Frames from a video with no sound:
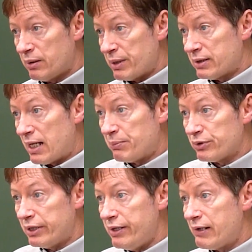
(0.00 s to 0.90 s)
some
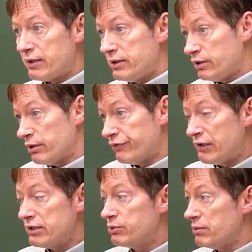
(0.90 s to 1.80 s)
examples here. So the
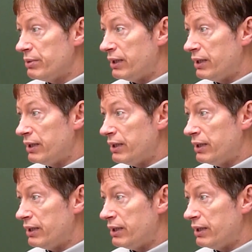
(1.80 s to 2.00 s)
first one